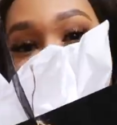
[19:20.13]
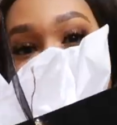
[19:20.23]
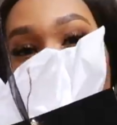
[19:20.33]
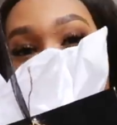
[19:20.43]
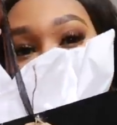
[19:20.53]
to
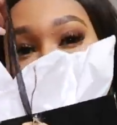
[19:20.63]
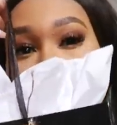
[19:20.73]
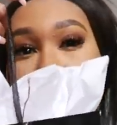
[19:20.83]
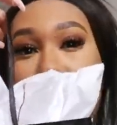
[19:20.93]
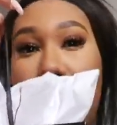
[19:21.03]
keep the
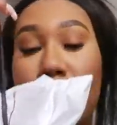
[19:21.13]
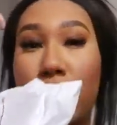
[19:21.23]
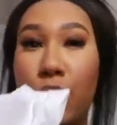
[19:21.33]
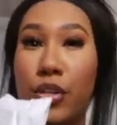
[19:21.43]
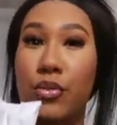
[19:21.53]
same vibes
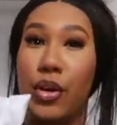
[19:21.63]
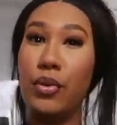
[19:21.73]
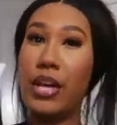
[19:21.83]
going. You know,